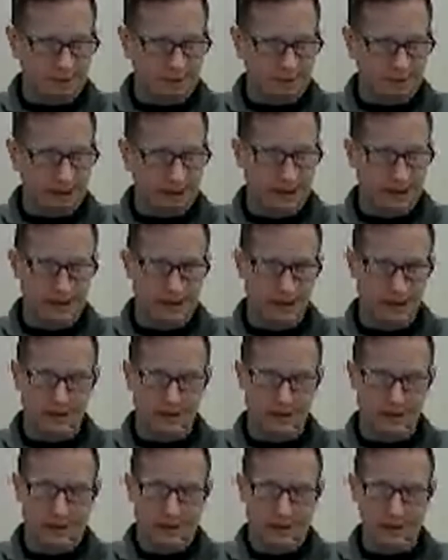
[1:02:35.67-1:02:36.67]
And
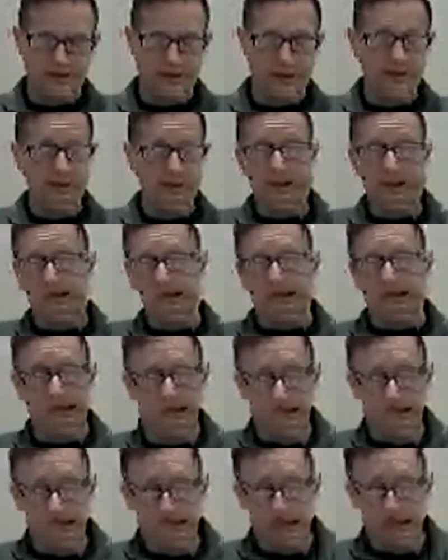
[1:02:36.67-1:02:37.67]
the answer right now
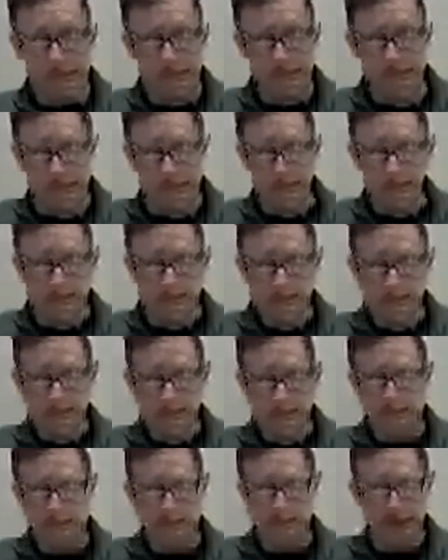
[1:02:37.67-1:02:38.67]
is no.
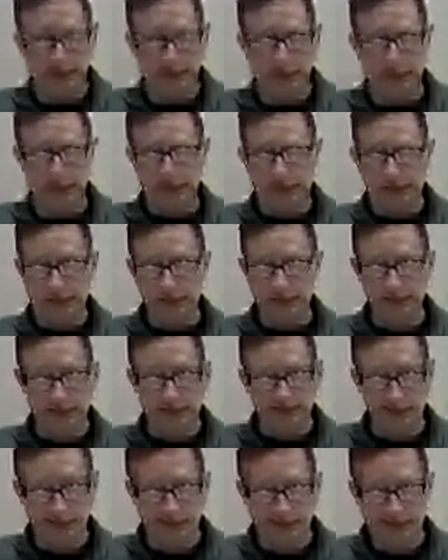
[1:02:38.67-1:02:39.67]
None of our
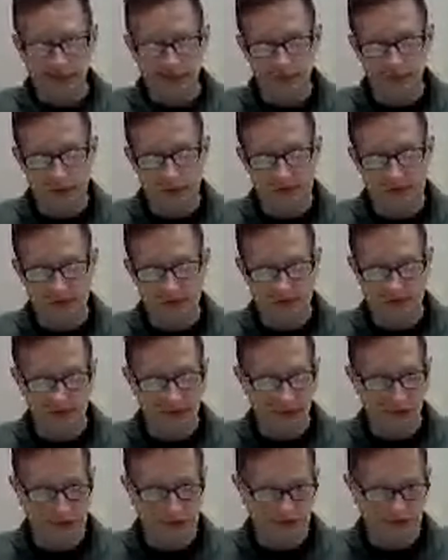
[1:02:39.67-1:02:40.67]
mitigation postures
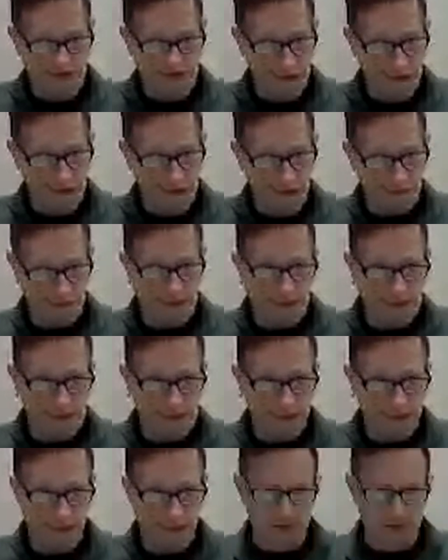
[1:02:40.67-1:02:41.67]
change right
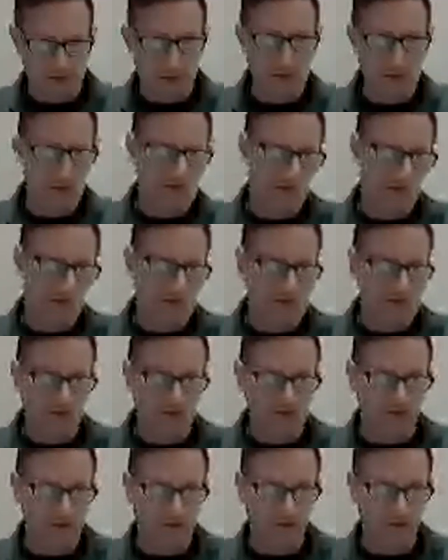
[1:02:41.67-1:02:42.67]
now just because you got a
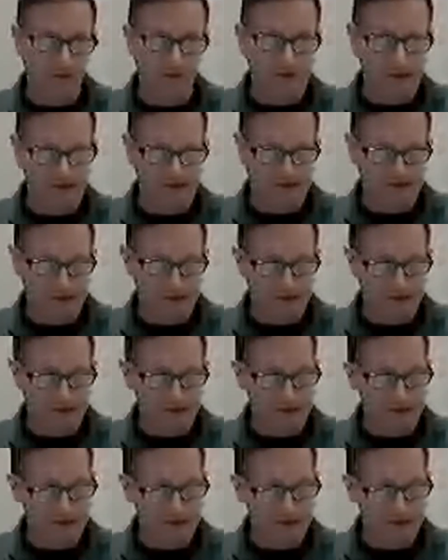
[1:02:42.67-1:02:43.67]
COVID vaccine.
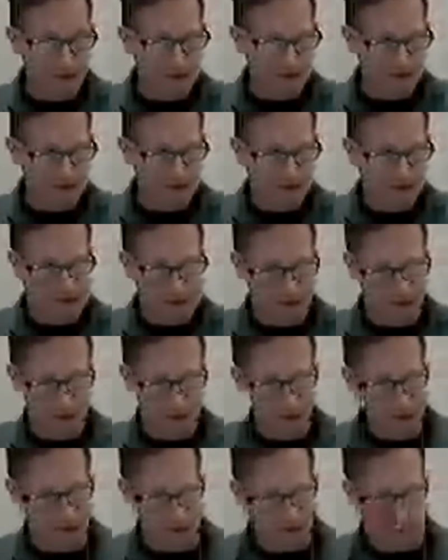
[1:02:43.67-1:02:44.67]
And
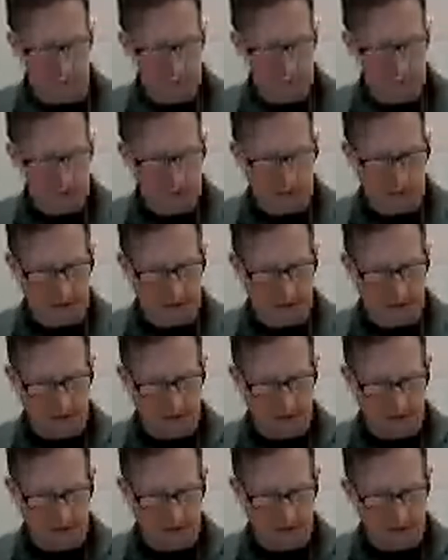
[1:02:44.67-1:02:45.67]
so,
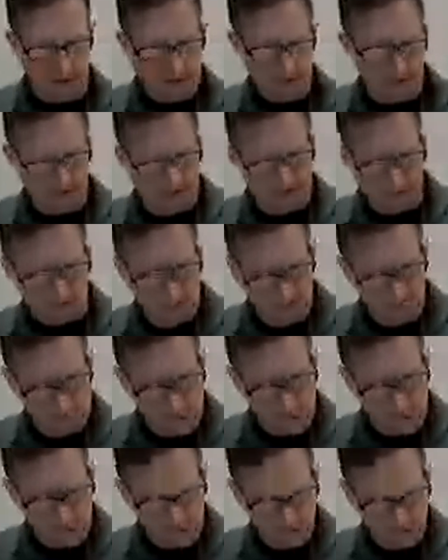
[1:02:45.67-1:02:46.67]

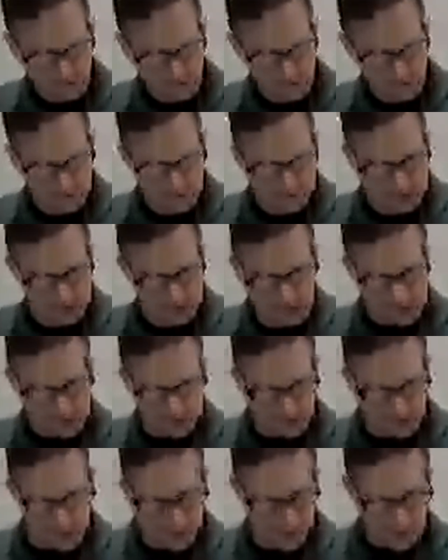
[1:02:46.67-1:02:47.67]
so we'll see as
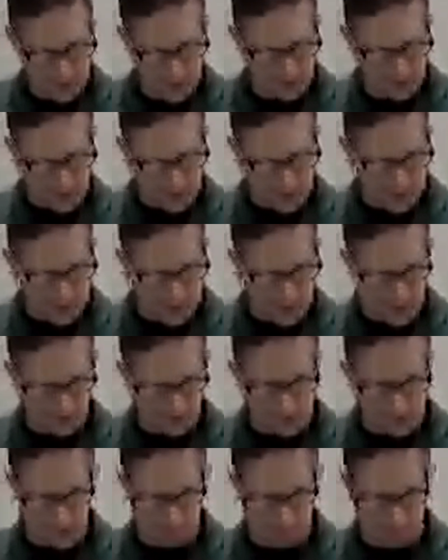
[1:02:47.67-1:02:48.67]
policies
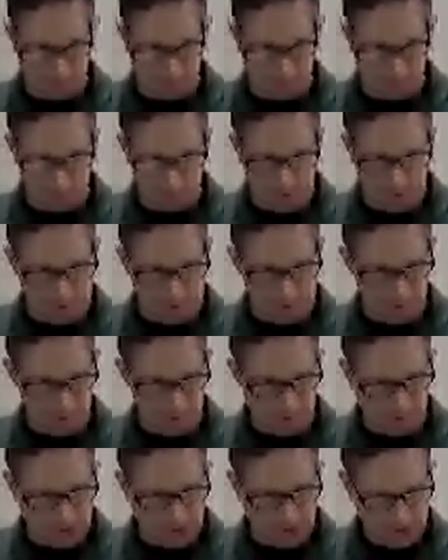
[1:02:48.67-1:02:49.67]
develop
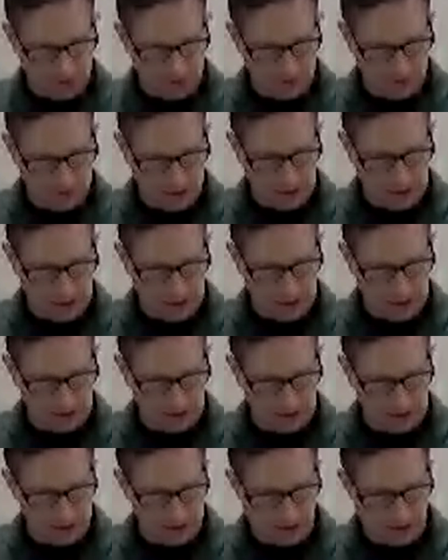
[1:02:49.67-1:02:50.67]
when those
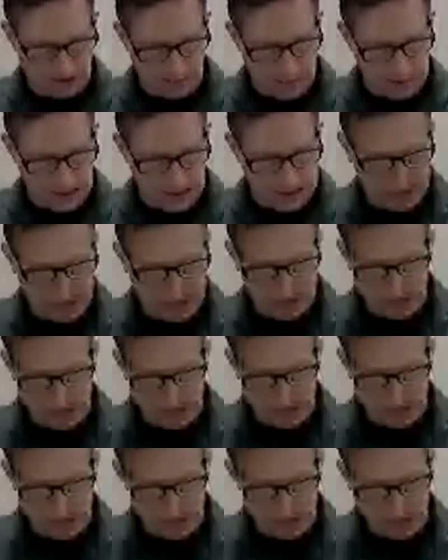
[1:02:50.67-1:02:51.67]
mitigations are relaxed,
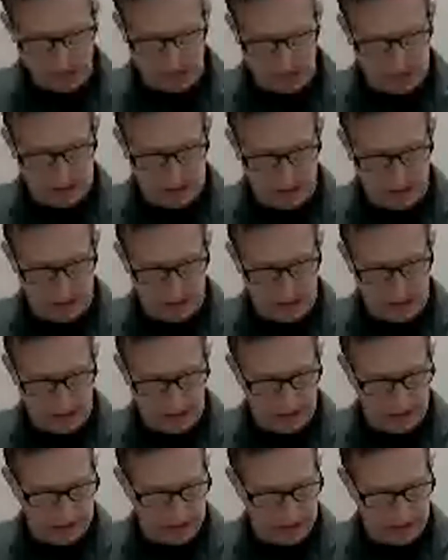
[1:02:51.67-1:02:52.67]
but
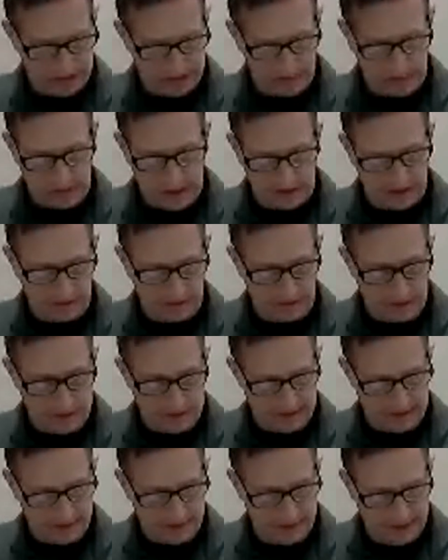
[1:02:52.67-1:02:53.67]
nothing right now.